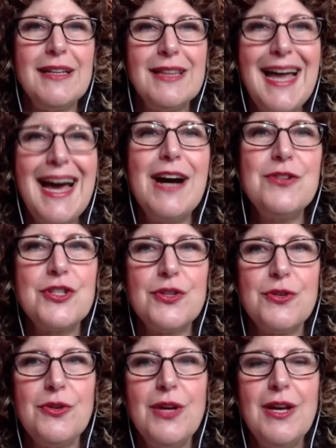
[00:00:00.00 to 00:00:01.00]
It
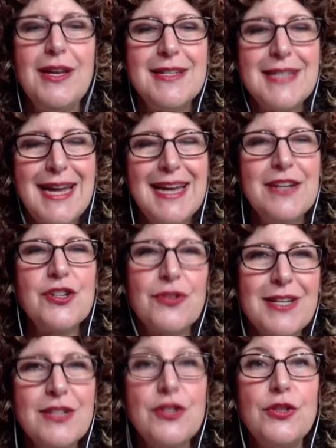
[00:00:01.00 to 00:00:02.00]
allows you to
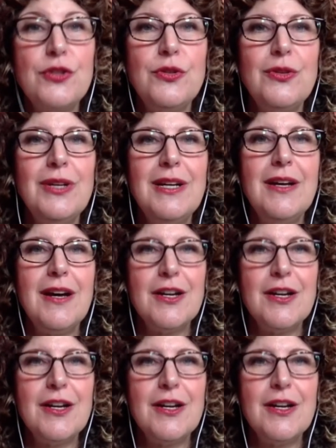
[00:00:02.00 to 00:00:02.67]
enter into